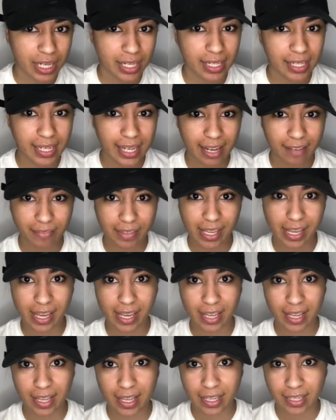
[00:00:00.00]
I didn't have
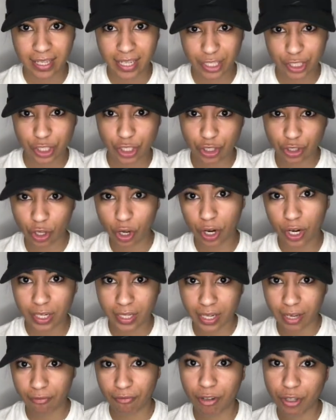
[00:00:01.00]
that that
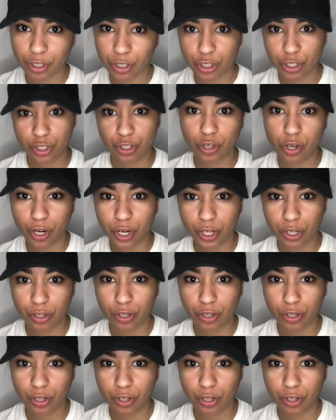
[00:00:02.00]
start, that runner start.